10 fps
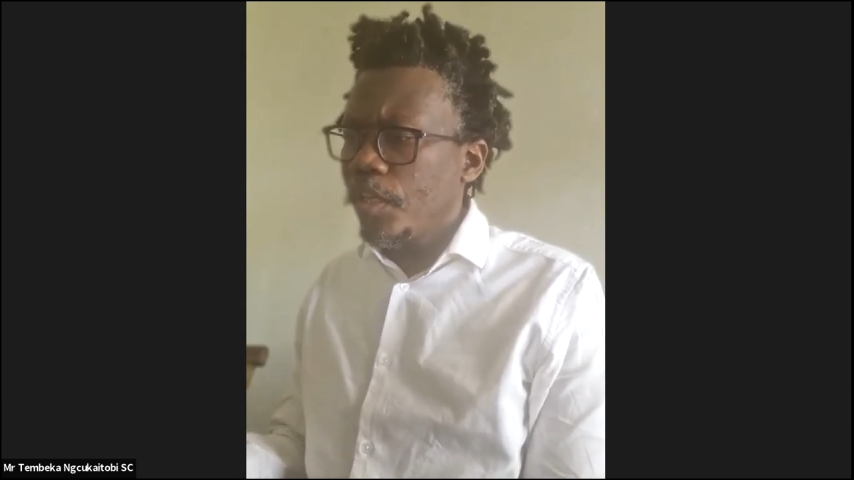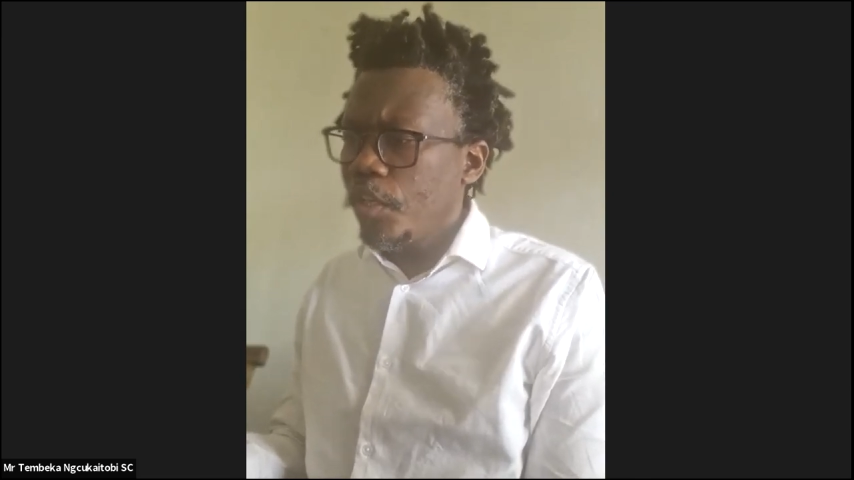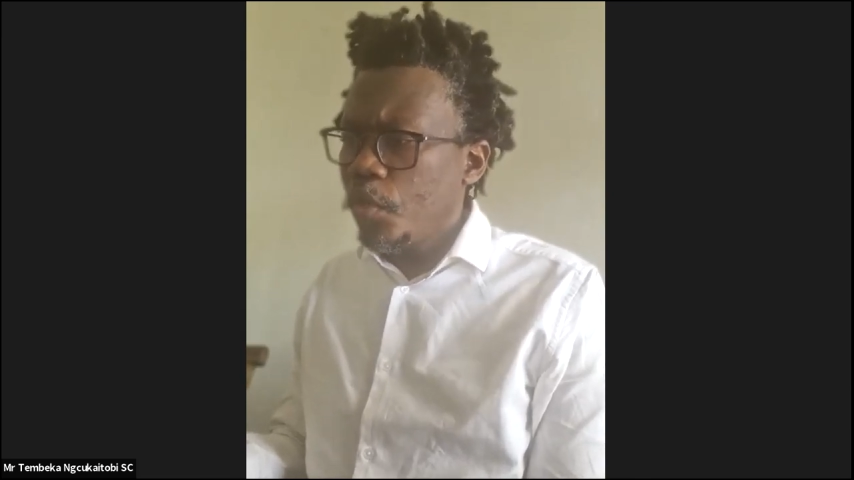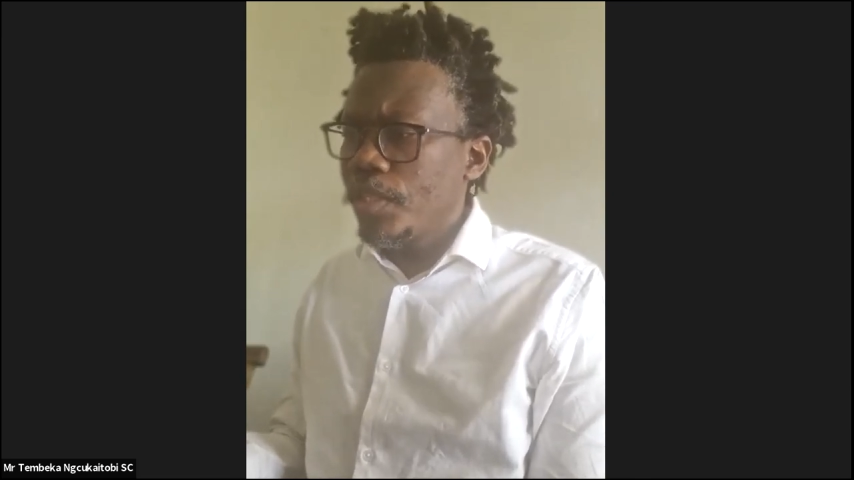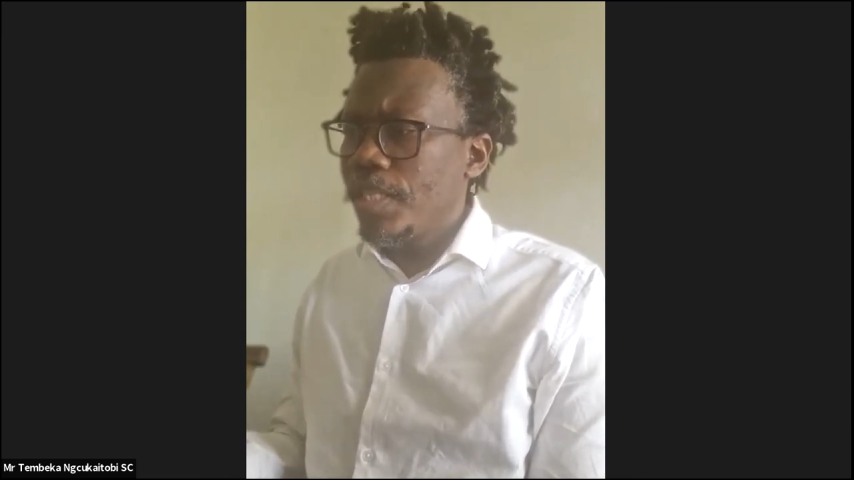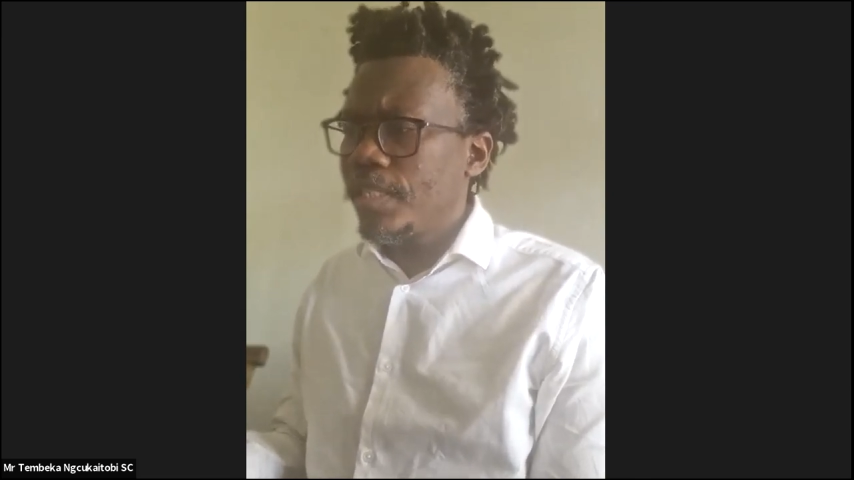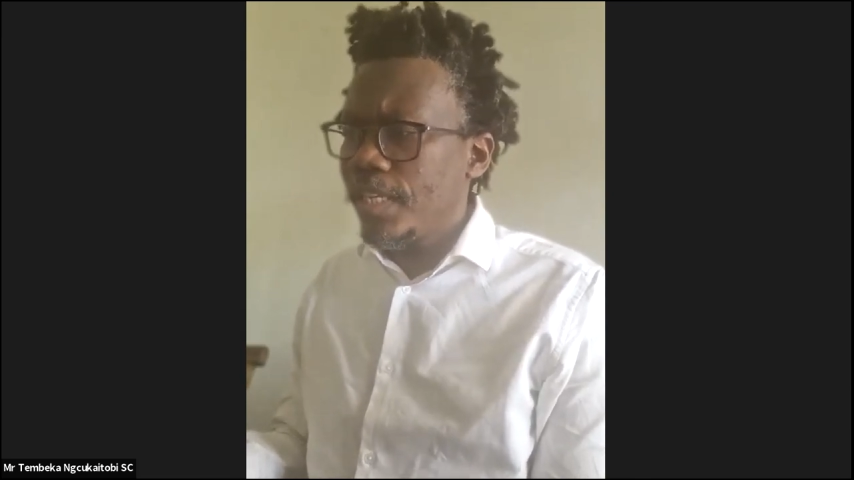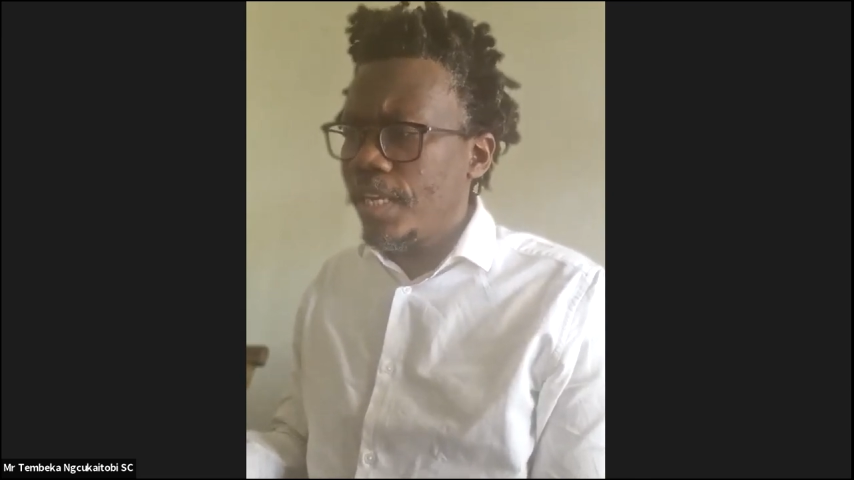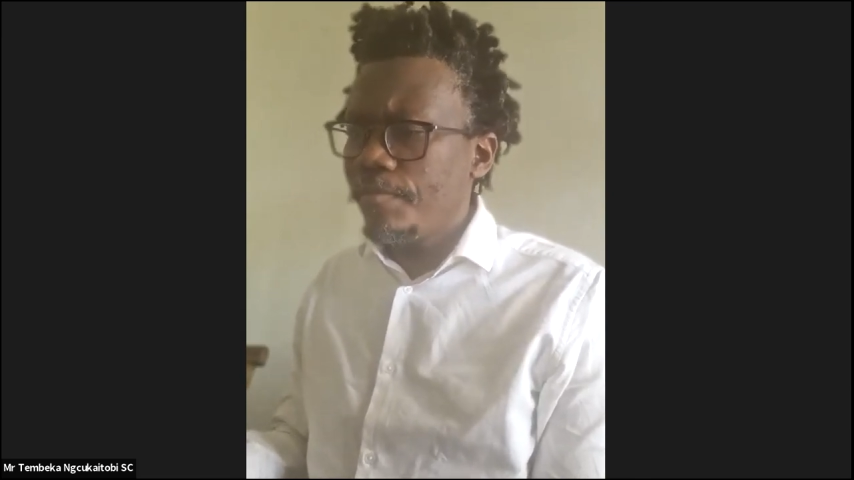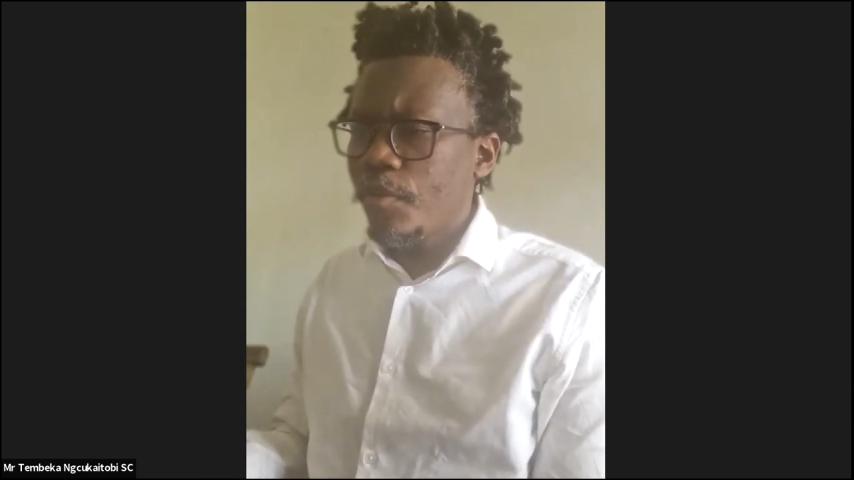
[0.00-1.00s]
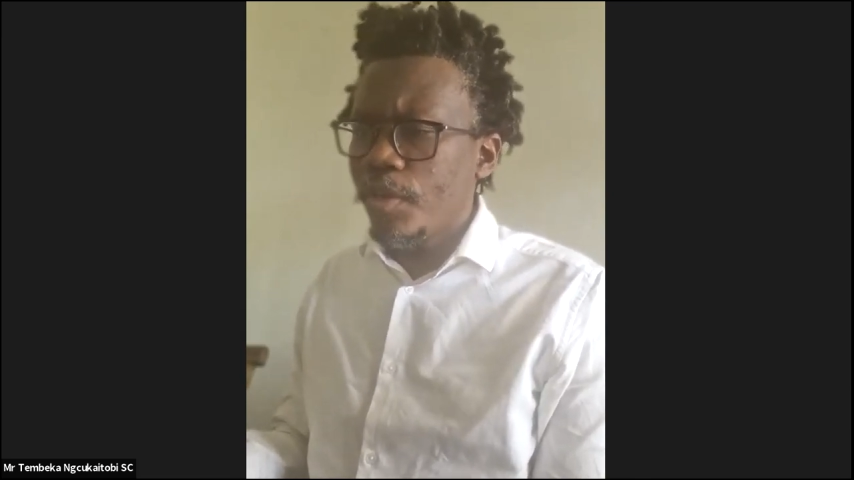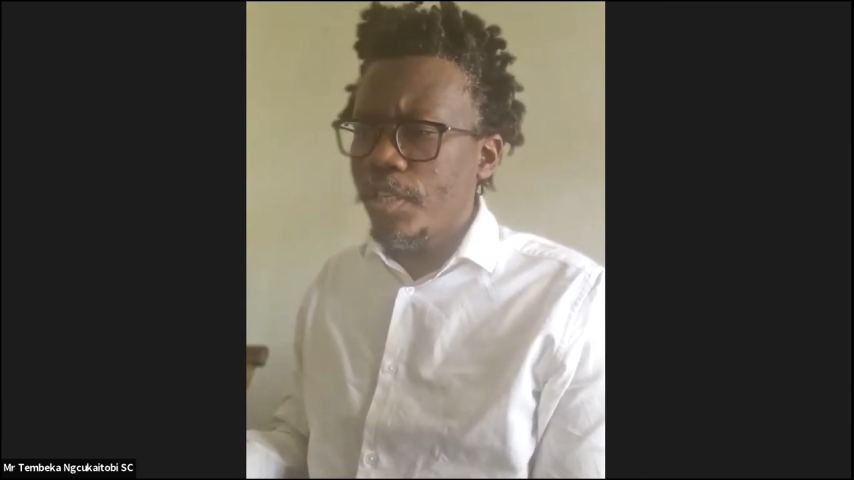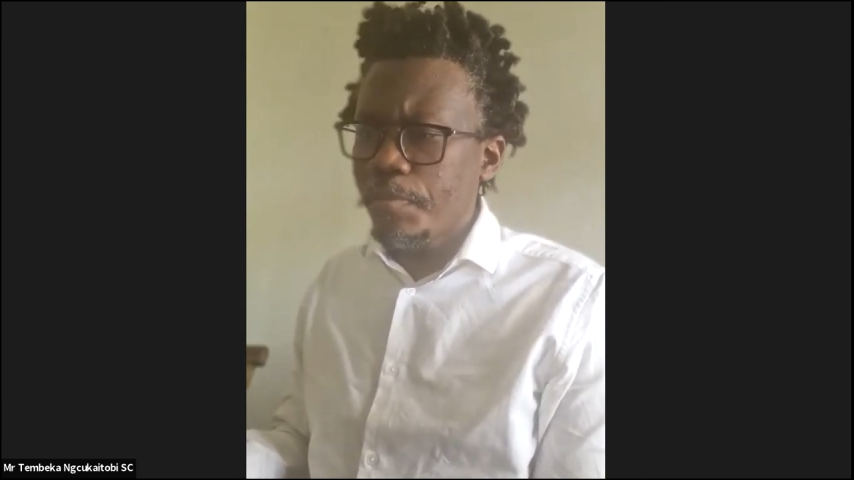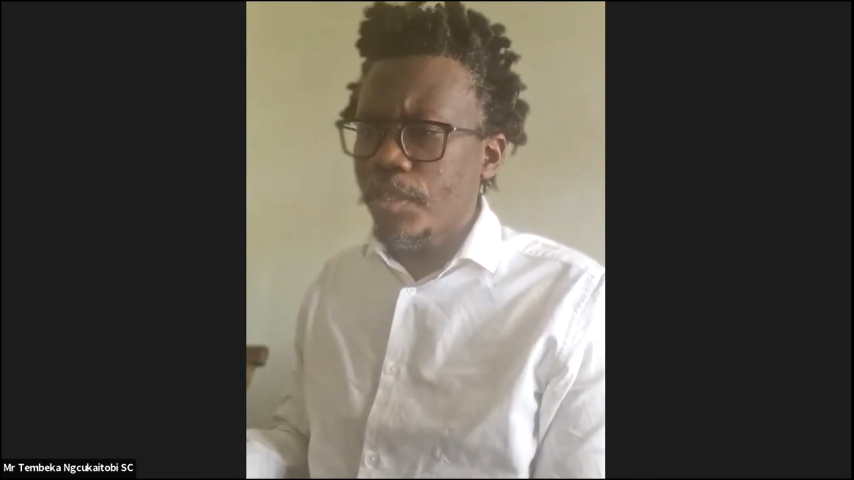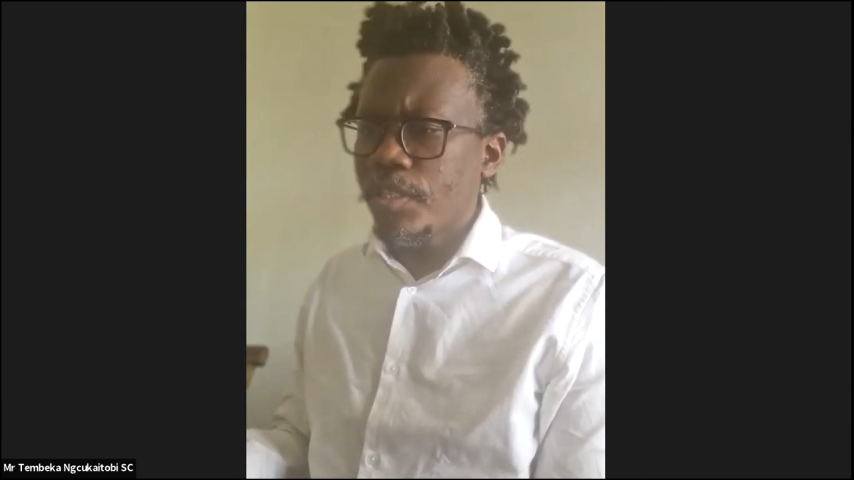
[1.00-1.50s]
use the same for his
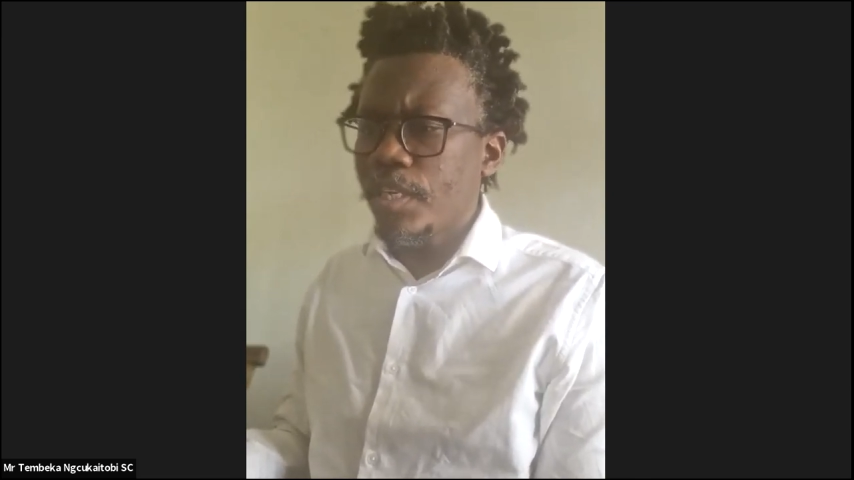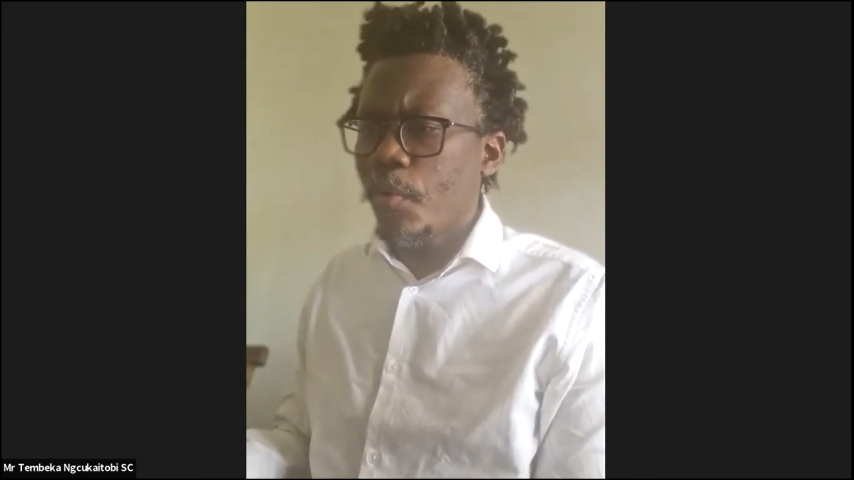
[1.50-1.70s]
personal